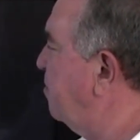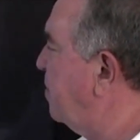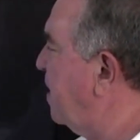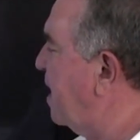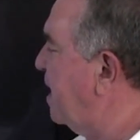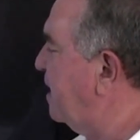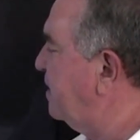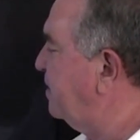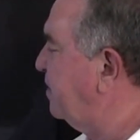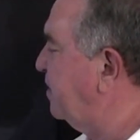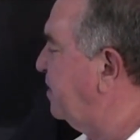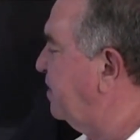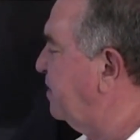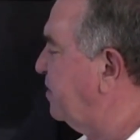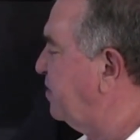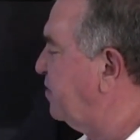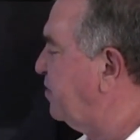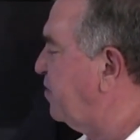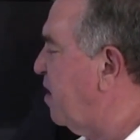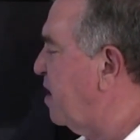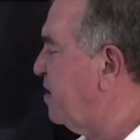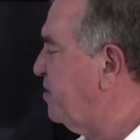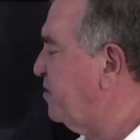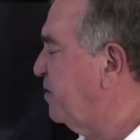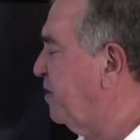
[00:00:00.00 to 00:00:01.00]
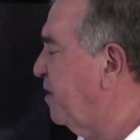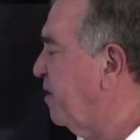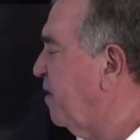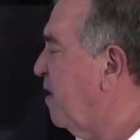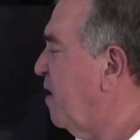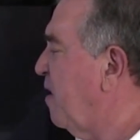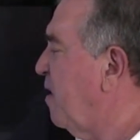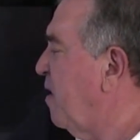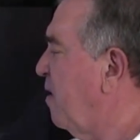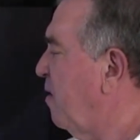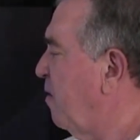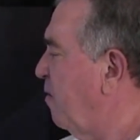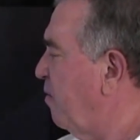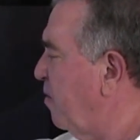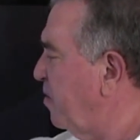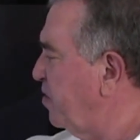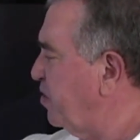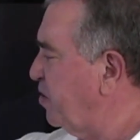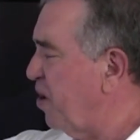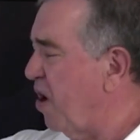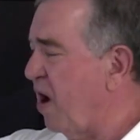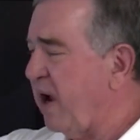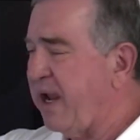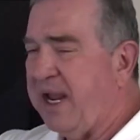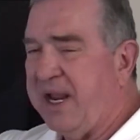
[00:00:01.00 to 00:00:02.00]
bonds to the structure. We're
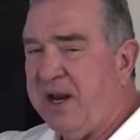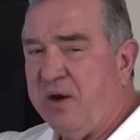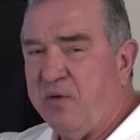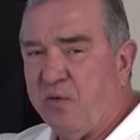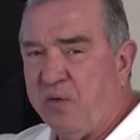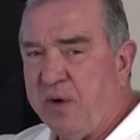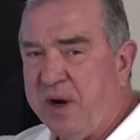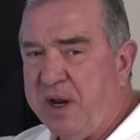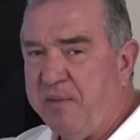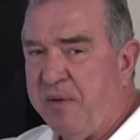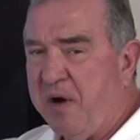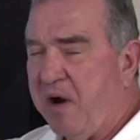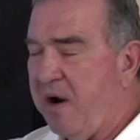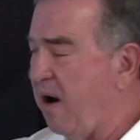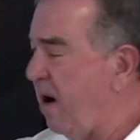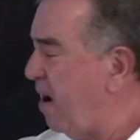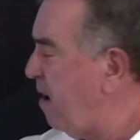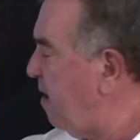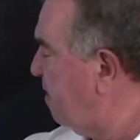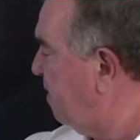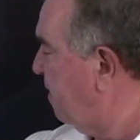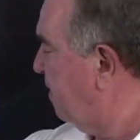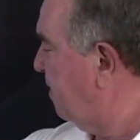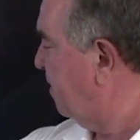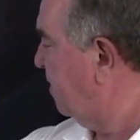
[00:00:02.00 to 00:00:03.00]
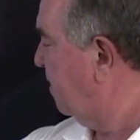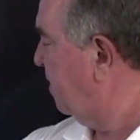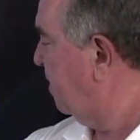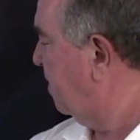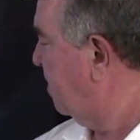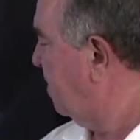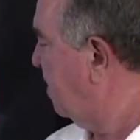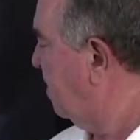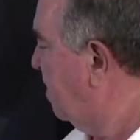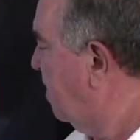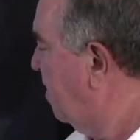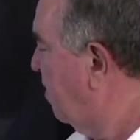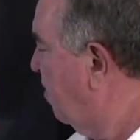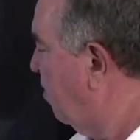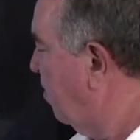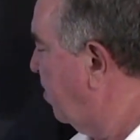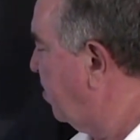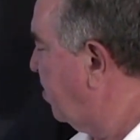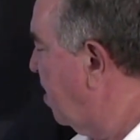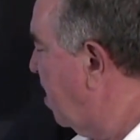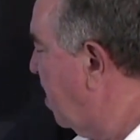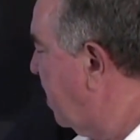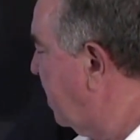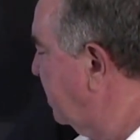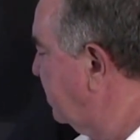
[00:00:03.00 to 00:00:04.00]
talking rebar, we're
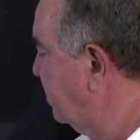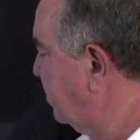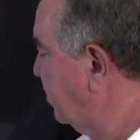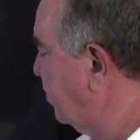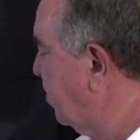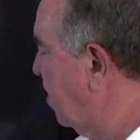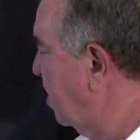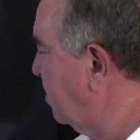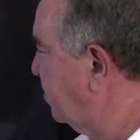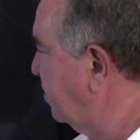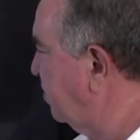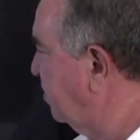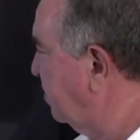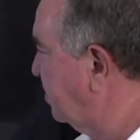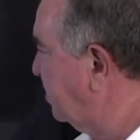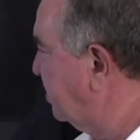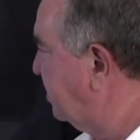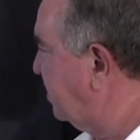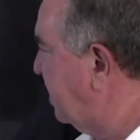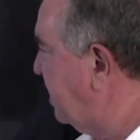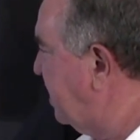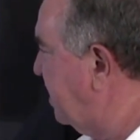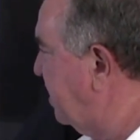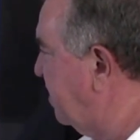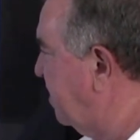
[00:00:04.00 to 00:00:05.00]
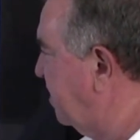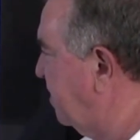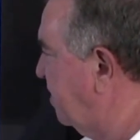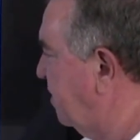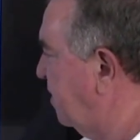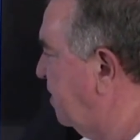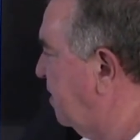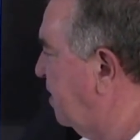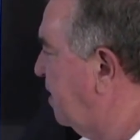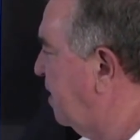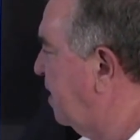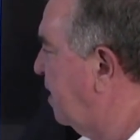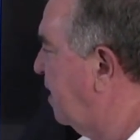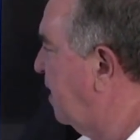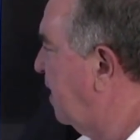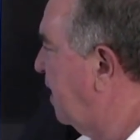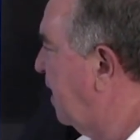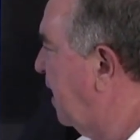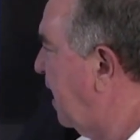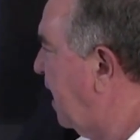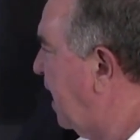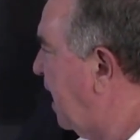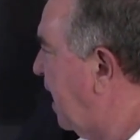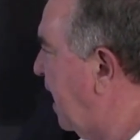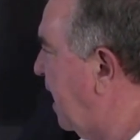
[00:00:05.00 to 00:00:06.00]
talking structural steel,
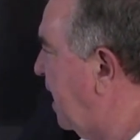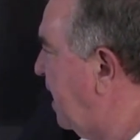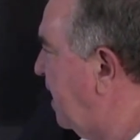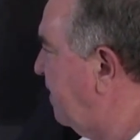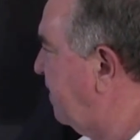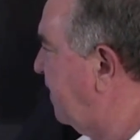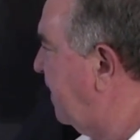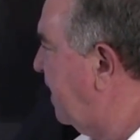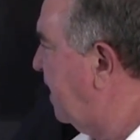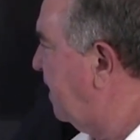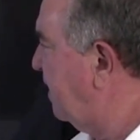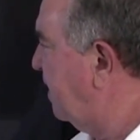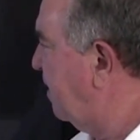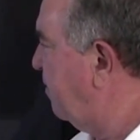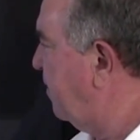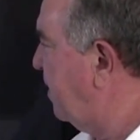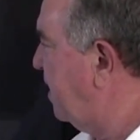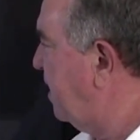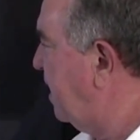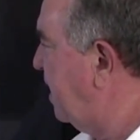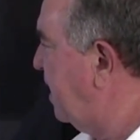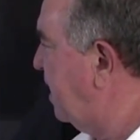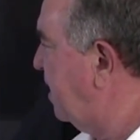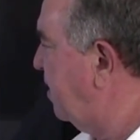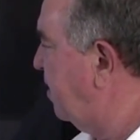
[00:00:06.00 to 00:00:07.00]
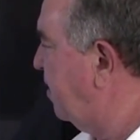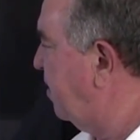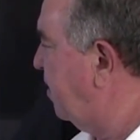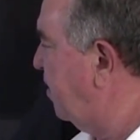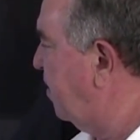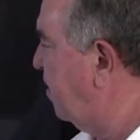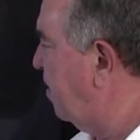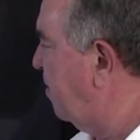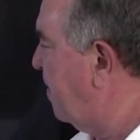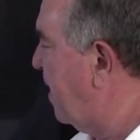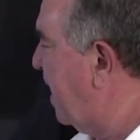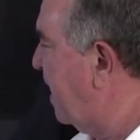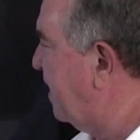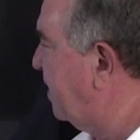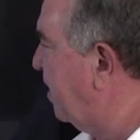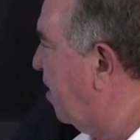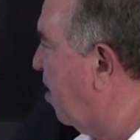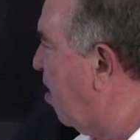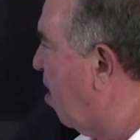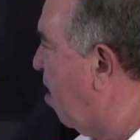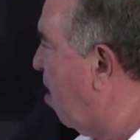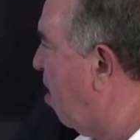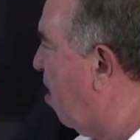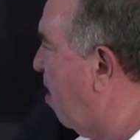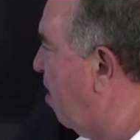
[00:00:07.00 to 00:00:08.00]
anything that we need to do to make that
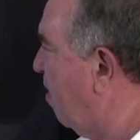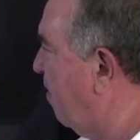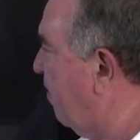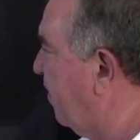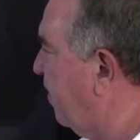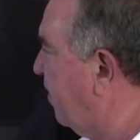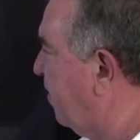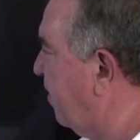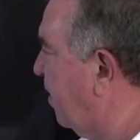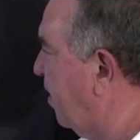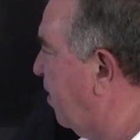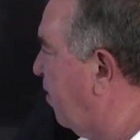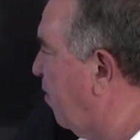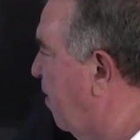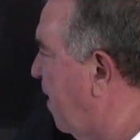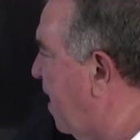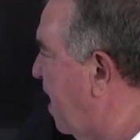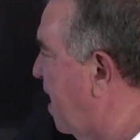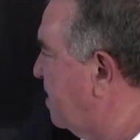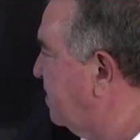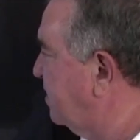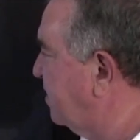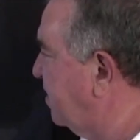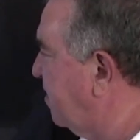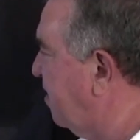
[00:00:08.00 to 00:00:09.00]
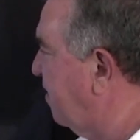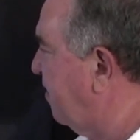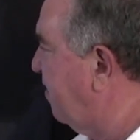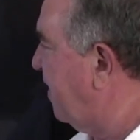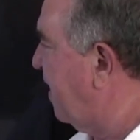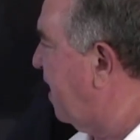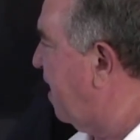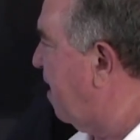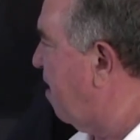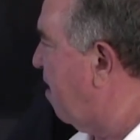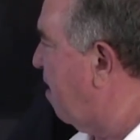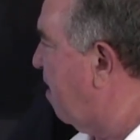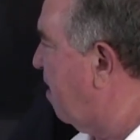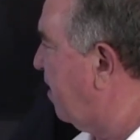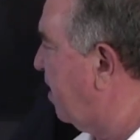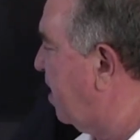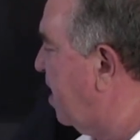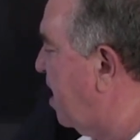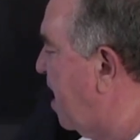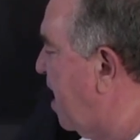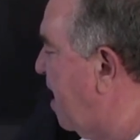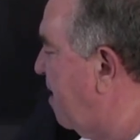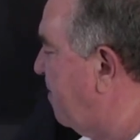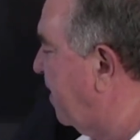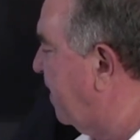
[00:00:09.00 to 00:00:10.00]
all the grounds that are there are in
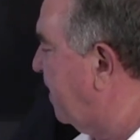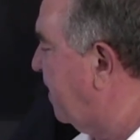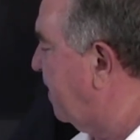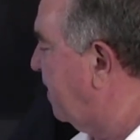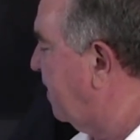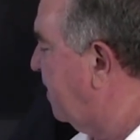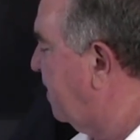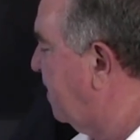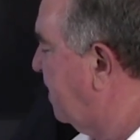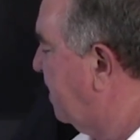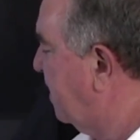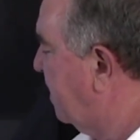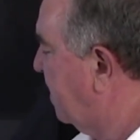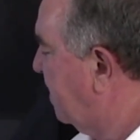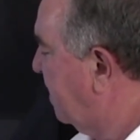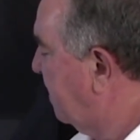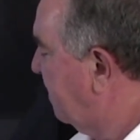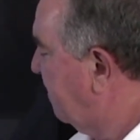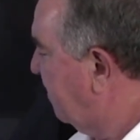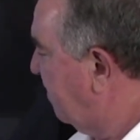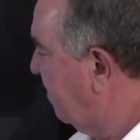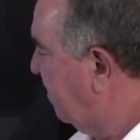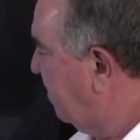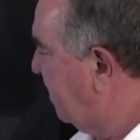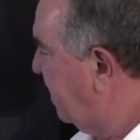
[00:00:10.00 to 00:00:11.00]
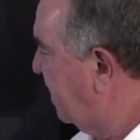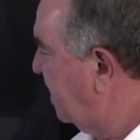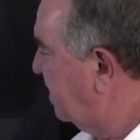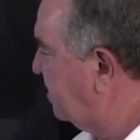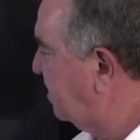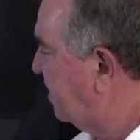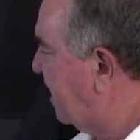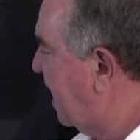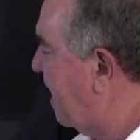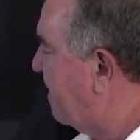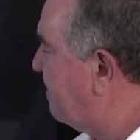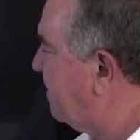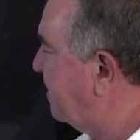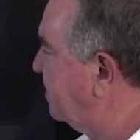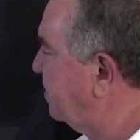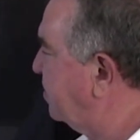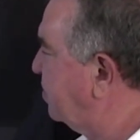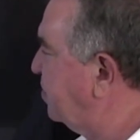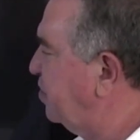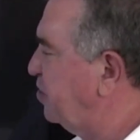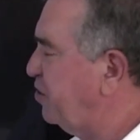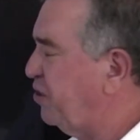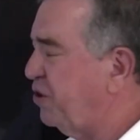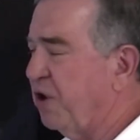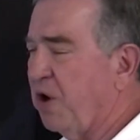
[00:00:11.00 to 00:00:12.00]
common. This happens
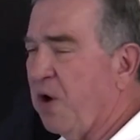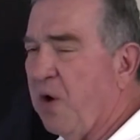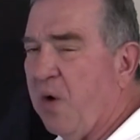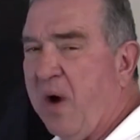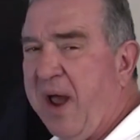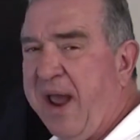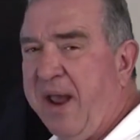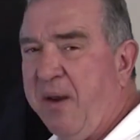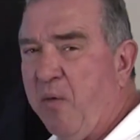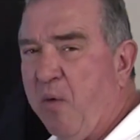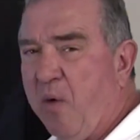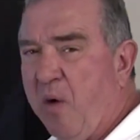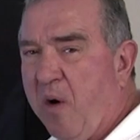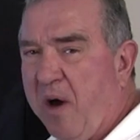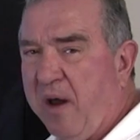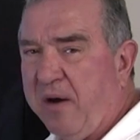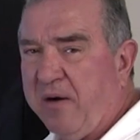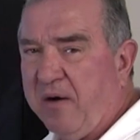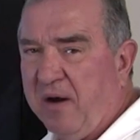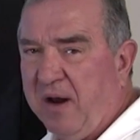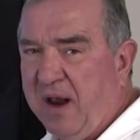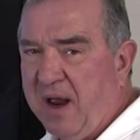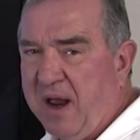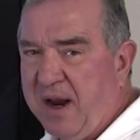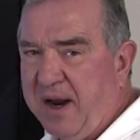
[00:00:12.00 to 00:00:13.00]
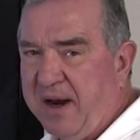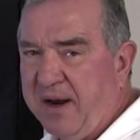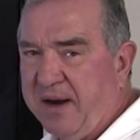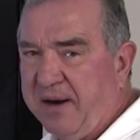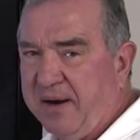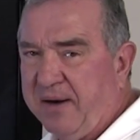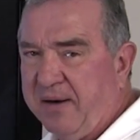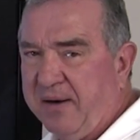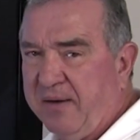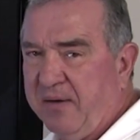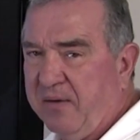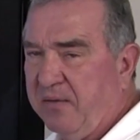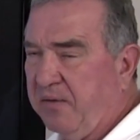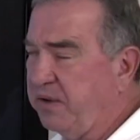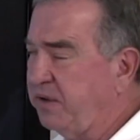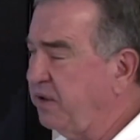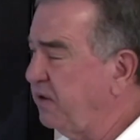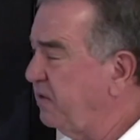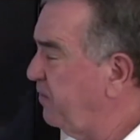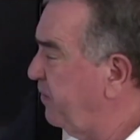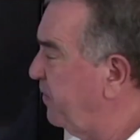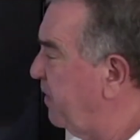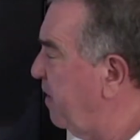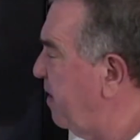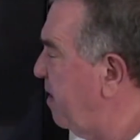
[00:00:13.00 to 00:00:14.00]
to show a water line, which
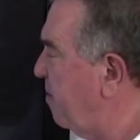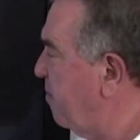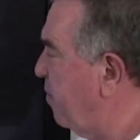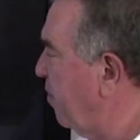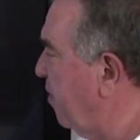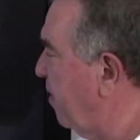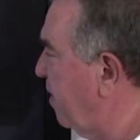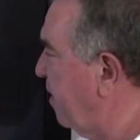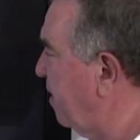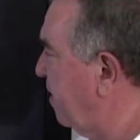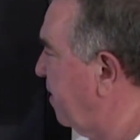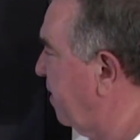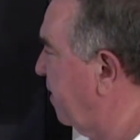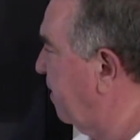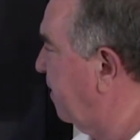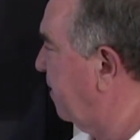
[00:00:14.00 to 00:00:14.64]
is very important.